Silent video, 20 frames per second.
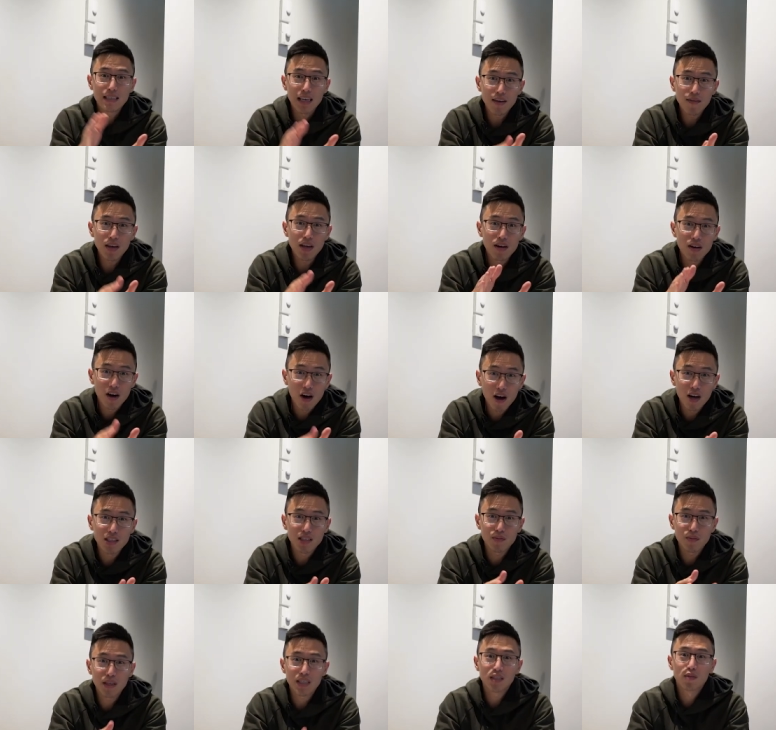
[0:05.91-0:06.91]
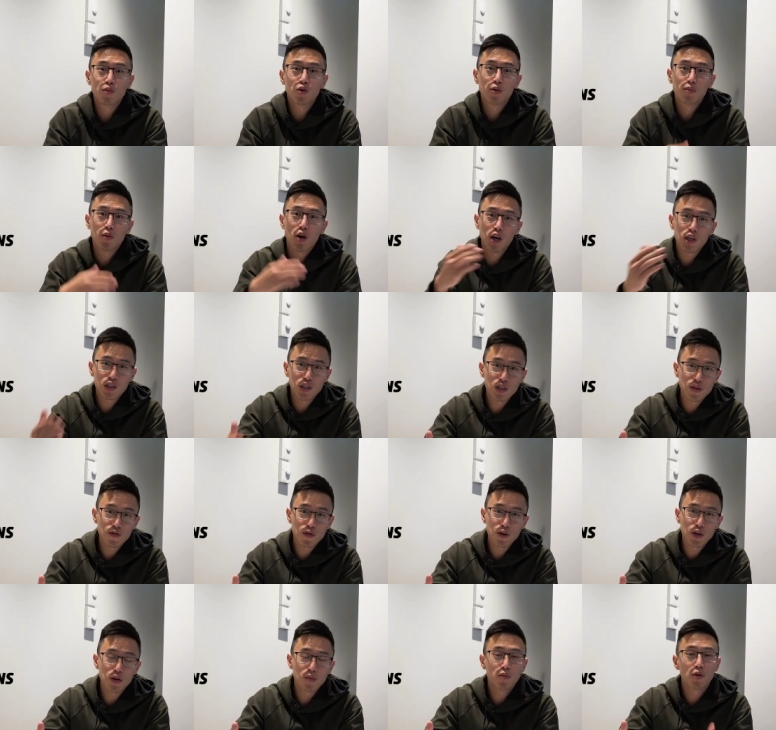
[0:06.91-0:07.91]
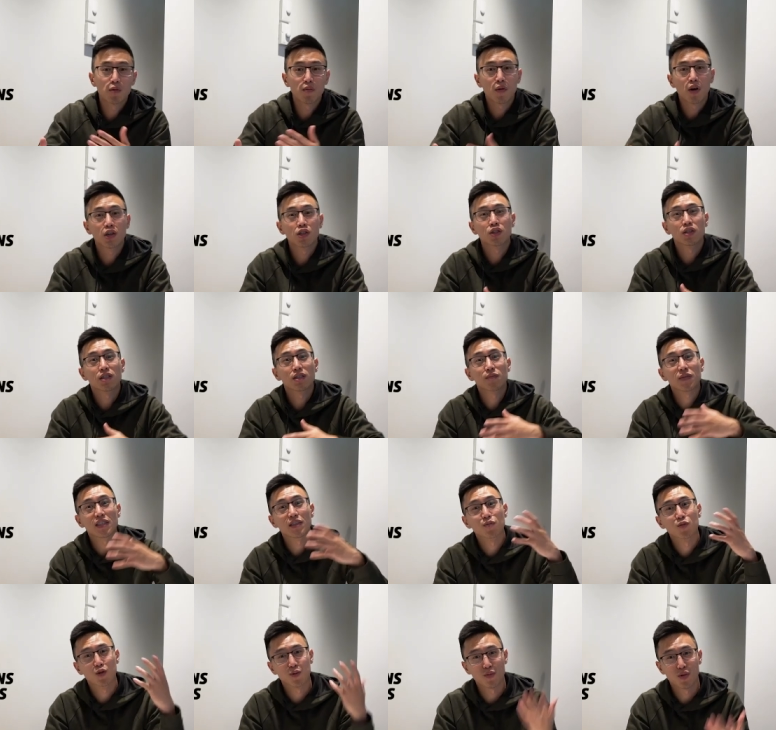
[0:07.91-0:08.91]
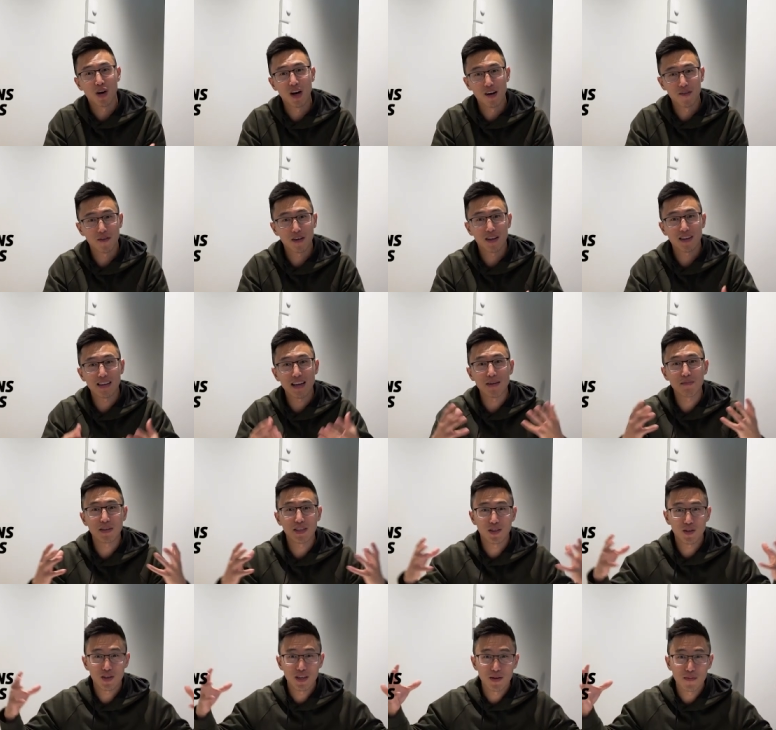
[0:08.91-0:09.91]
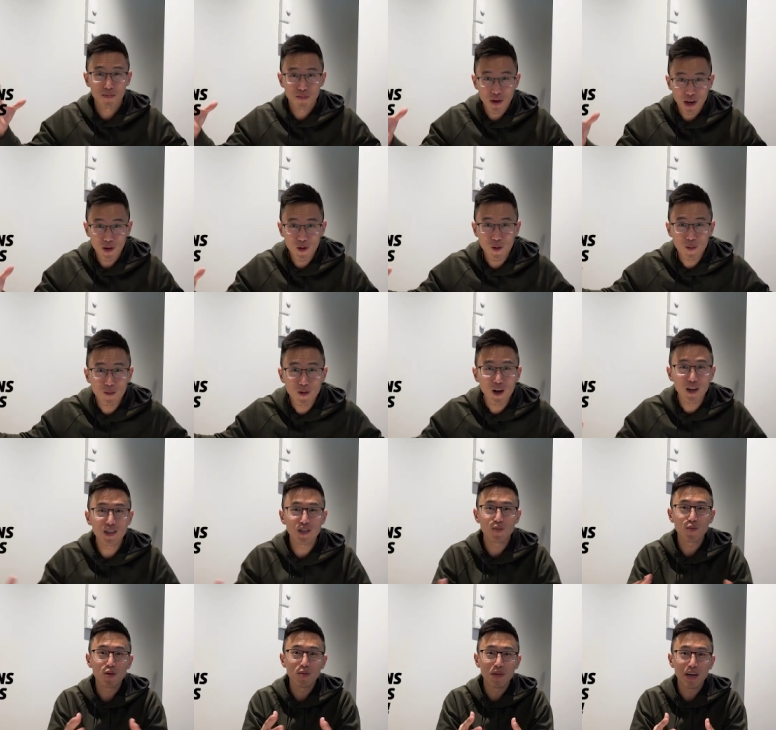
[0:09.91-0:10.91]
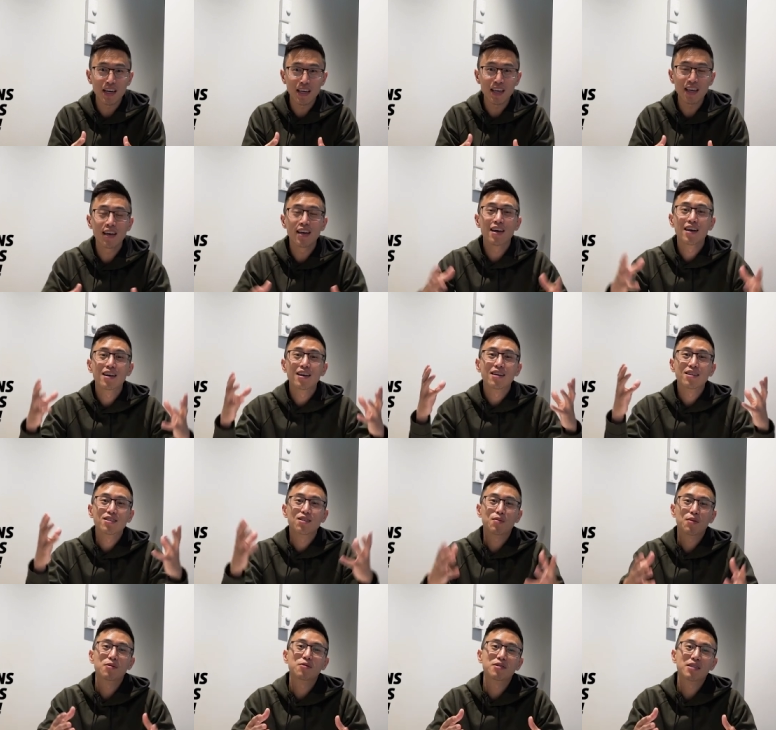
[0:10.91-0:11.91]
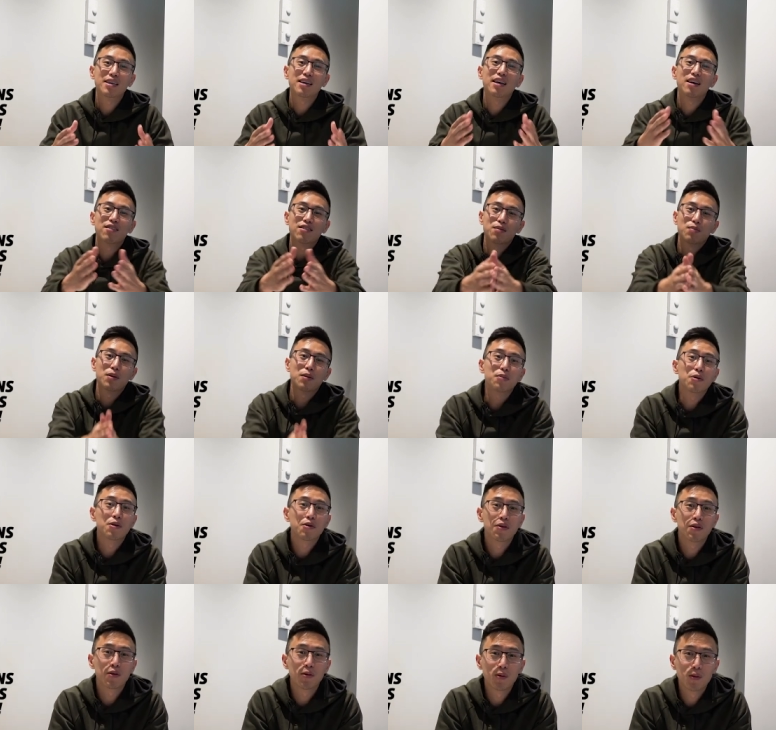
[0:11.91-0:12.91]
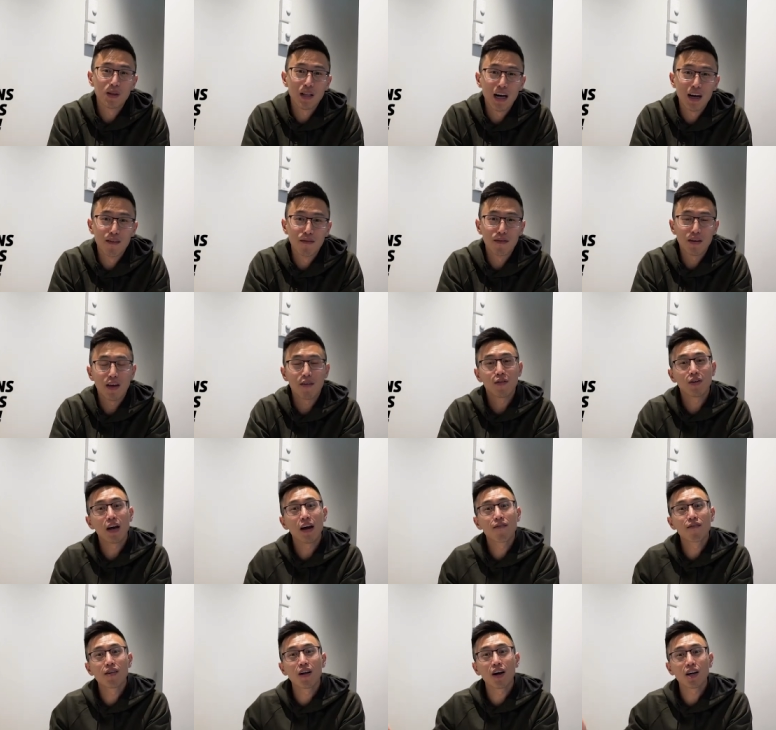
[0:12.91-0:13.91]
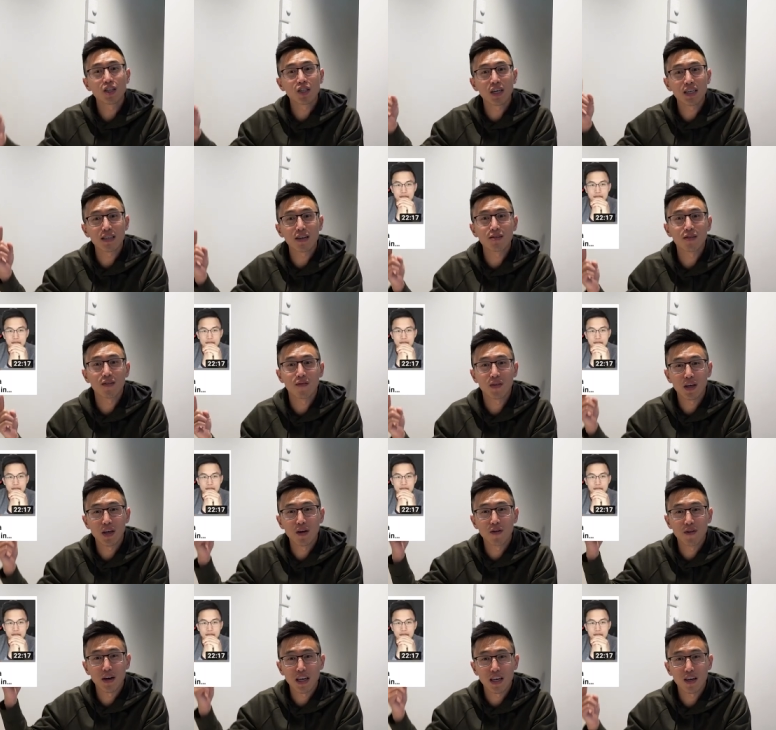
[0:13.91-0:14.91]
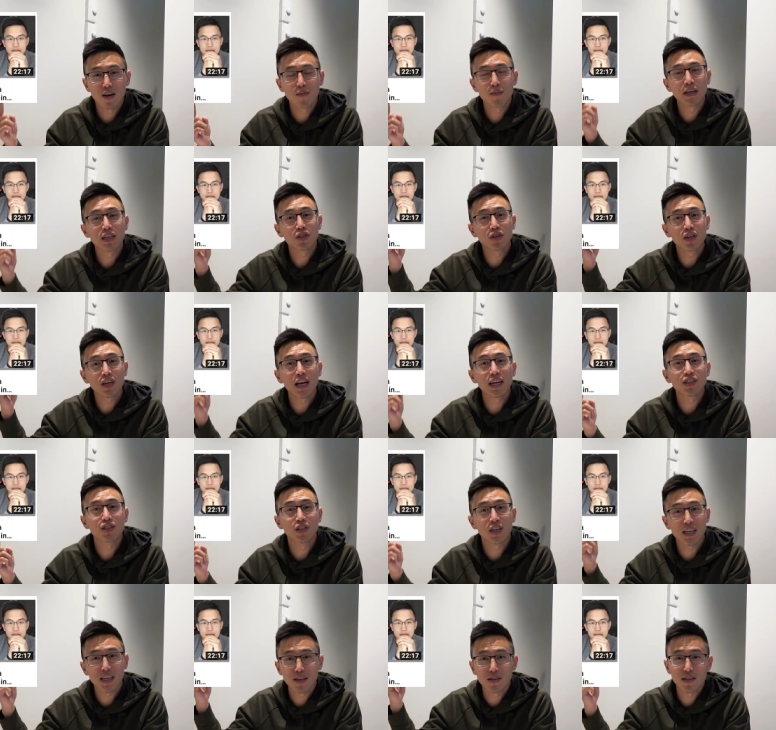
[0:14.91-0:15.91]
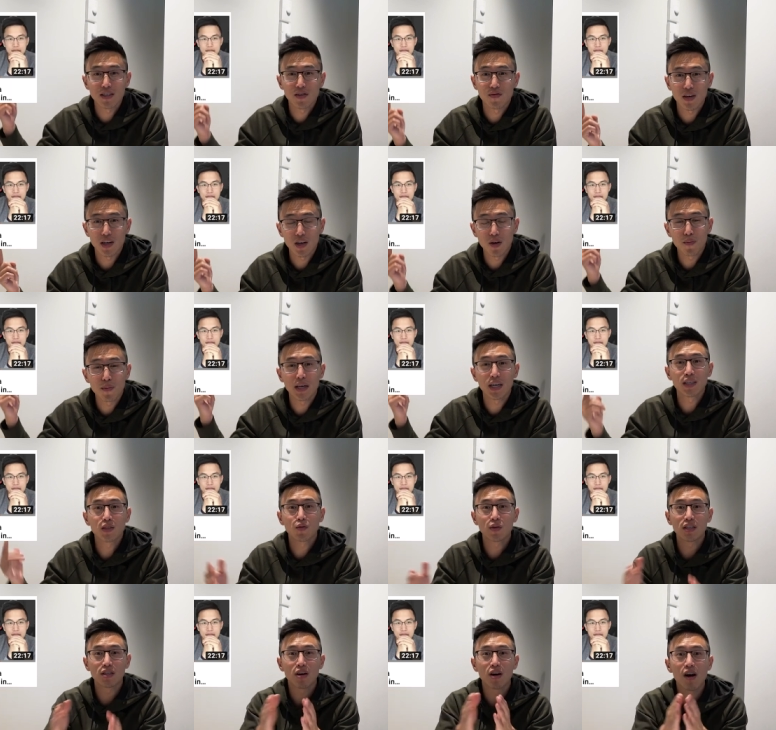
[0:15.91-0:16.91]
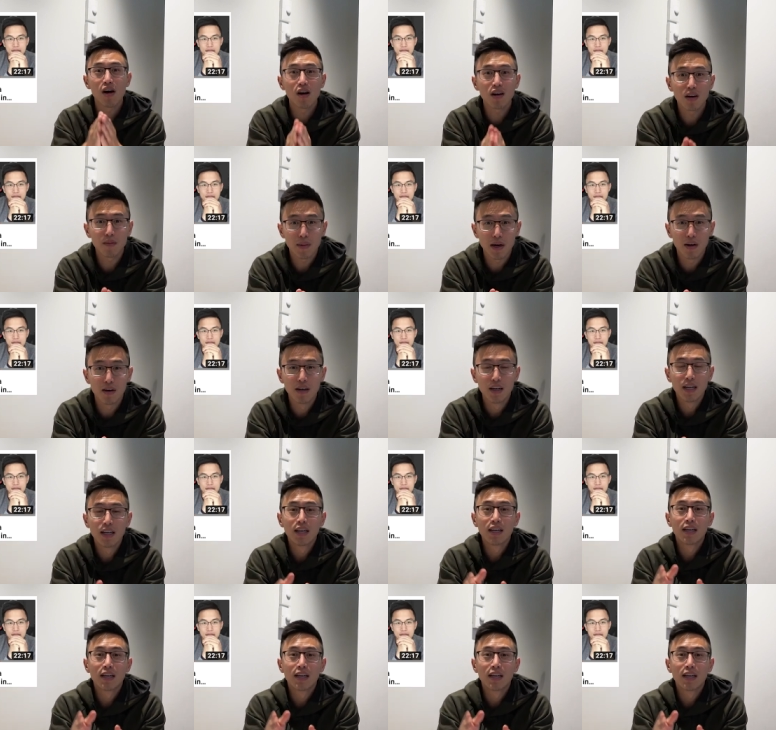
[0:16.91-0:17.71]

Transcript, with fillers: Saving costs means more margins for you, more margins means more profit. That means you can bring home lots more money to be able to take care of the people you love. If you have not checked out the video right here, make sure you guys check out this video because we talk about